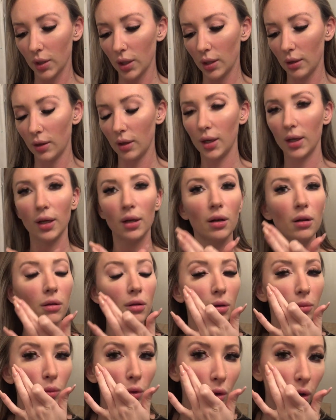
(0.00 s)
And then I get a
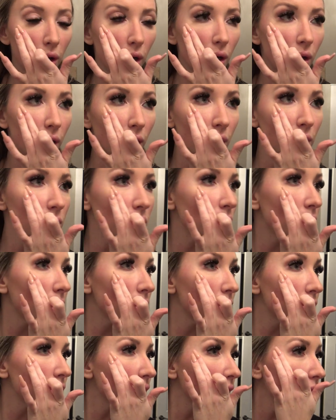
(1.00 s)
little more and I do the
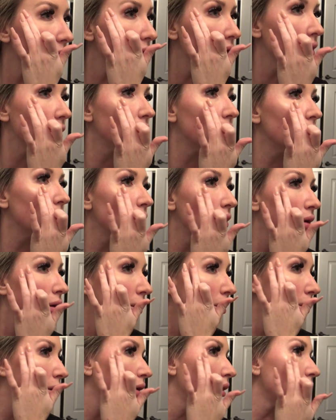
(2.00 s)
other side.
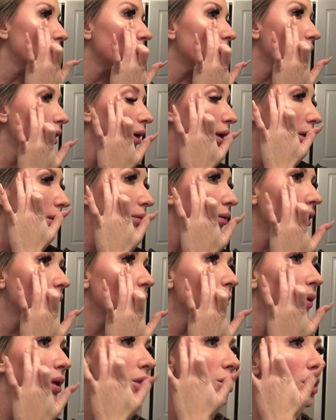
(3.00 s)
Again, right
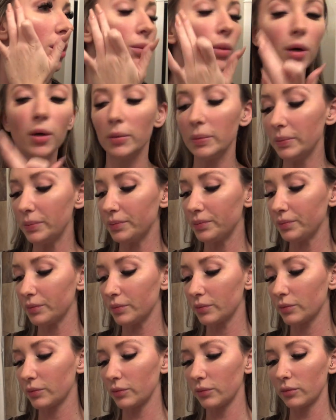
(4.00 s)
on my cheekbone.
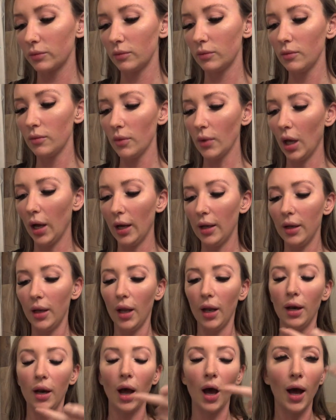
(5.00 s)
And
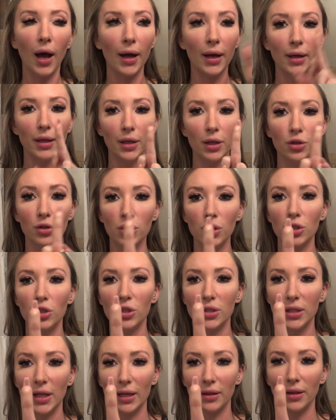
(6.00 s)
then I usually
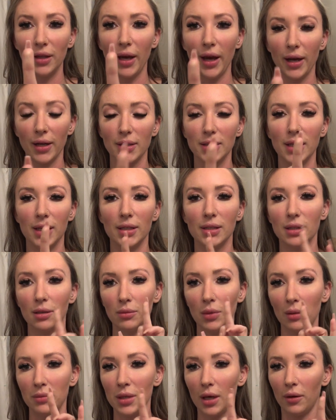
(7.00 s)
just take the excess.
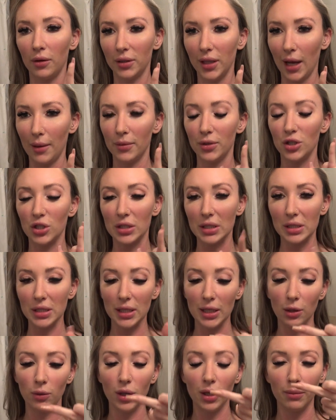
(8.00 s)
Sometimes I will dab it just a
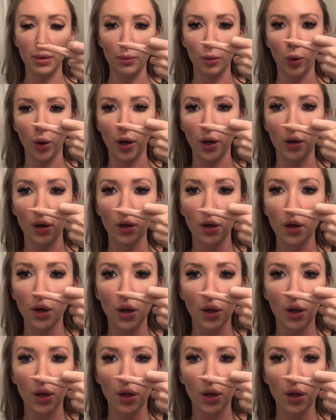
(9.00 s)
teeny weeny bit more.